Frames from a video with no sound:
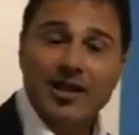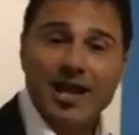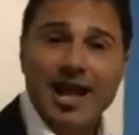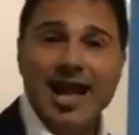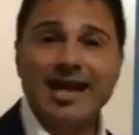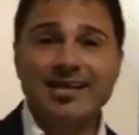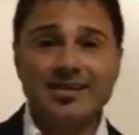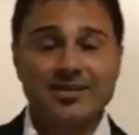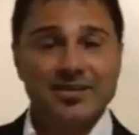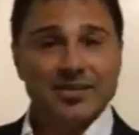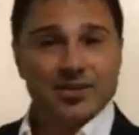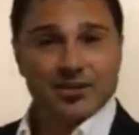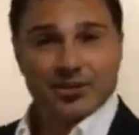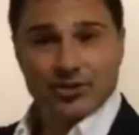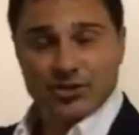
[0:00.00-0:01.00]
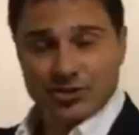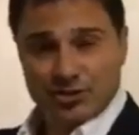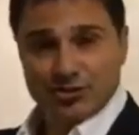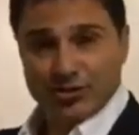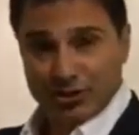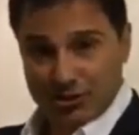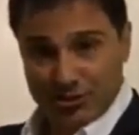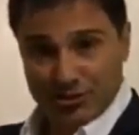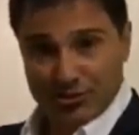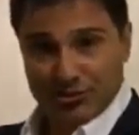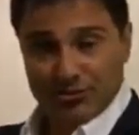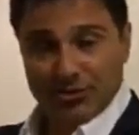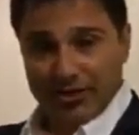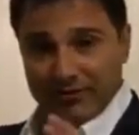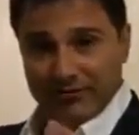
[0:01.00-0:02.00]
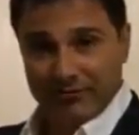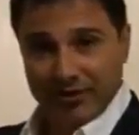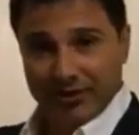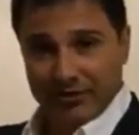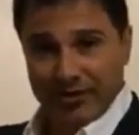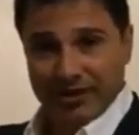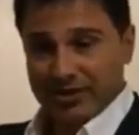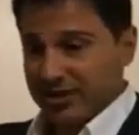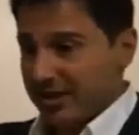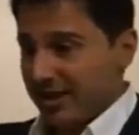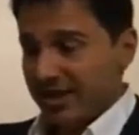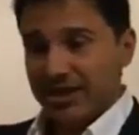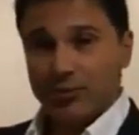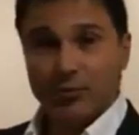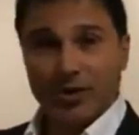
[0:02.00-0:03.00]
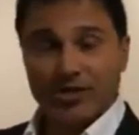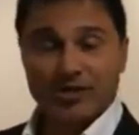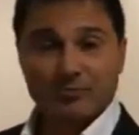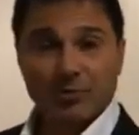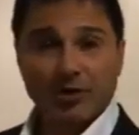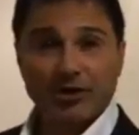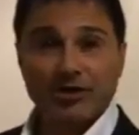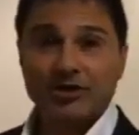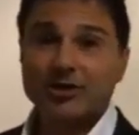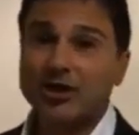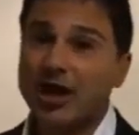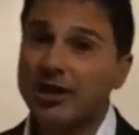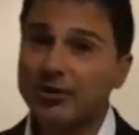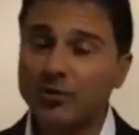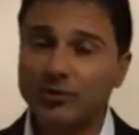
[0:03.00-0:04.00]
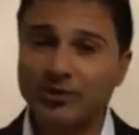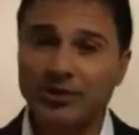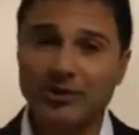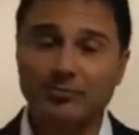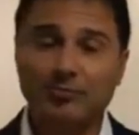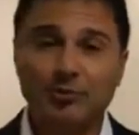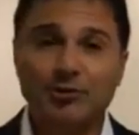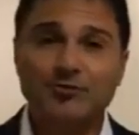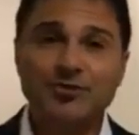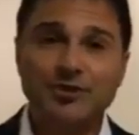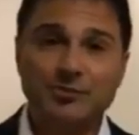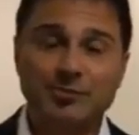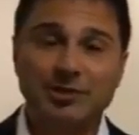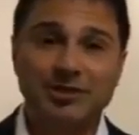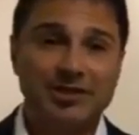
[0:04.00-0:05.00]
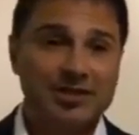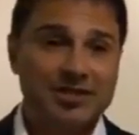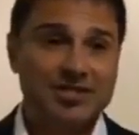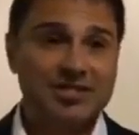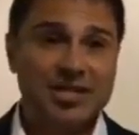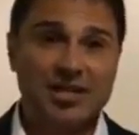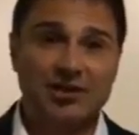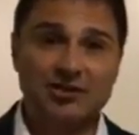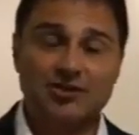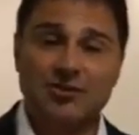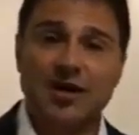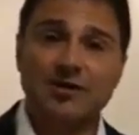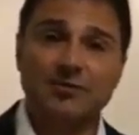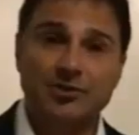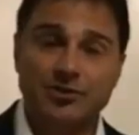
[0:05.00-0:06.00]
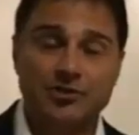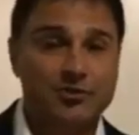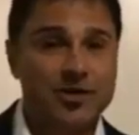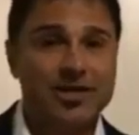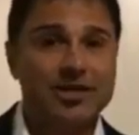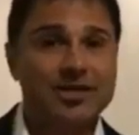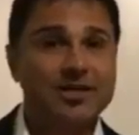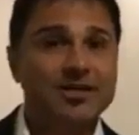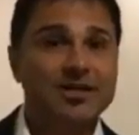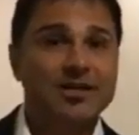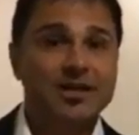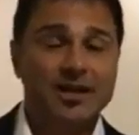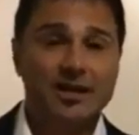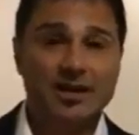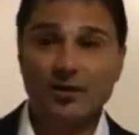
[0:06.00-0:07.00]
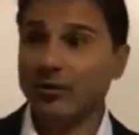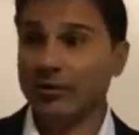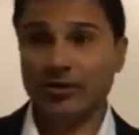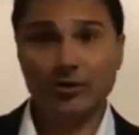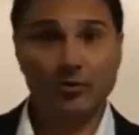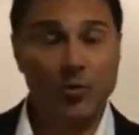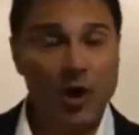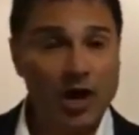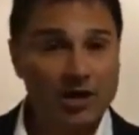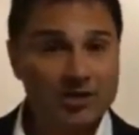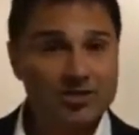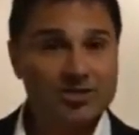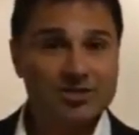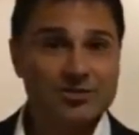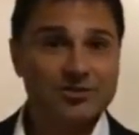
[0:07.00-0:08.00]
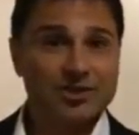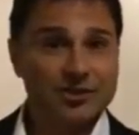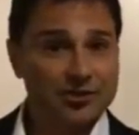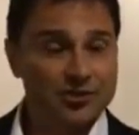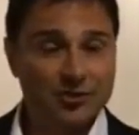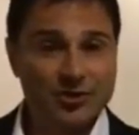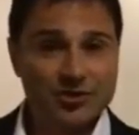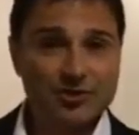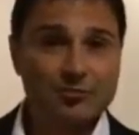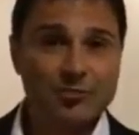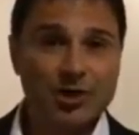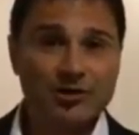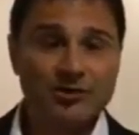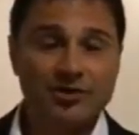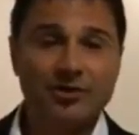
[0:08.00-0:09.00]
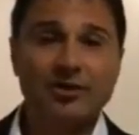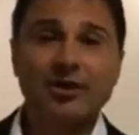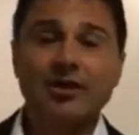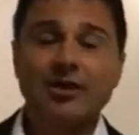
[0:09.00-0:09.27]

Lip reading: added to the 2, Invigorate and Weigh Smart, not only improves your ability to stay on track with your training or your walks so that your joints don't bother you,